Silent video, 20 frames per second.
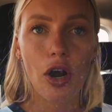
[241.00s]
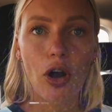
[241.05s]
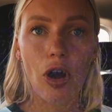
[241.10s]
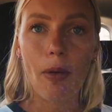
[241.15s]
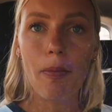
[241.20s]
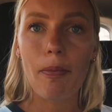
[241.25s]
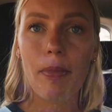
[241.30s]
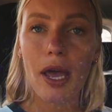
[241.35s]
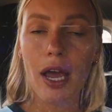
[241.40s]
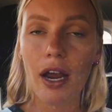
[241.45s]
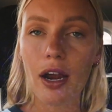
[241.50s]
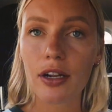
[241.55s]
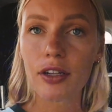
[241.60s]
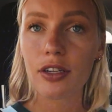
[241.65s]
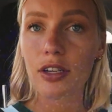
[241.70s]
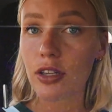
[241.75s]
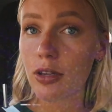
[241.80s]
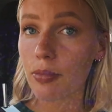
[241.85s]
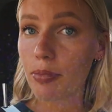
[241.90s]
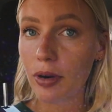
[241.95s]

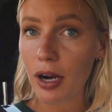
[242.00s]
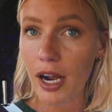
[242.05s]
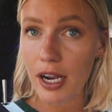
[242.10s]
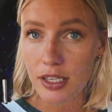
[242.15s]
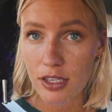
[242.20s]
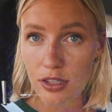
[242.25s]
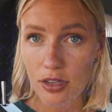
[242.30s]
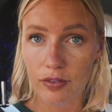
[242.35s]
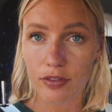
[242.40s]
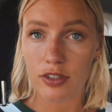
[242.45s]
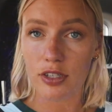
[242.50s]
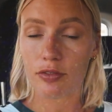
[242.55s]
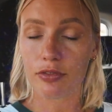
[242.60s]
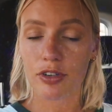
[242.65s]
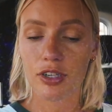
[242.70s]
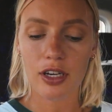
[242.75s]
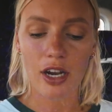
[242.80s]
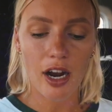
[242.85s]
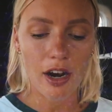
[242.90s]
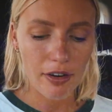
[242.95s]
compared the prices of the
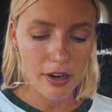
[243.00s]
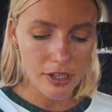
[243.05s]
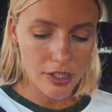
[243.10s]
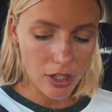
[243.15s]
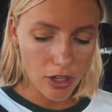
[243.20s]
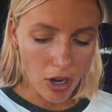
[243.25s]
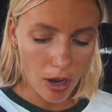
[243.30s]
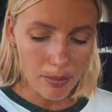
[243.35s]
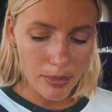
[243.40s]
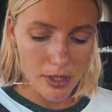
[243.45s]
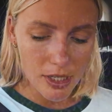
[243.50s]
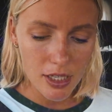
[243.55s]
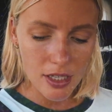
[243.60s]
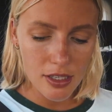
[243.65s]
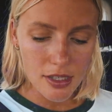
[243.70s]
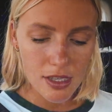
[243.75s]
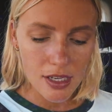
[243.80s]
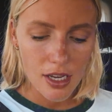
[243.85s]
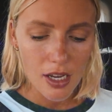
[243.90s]
different car rental companies.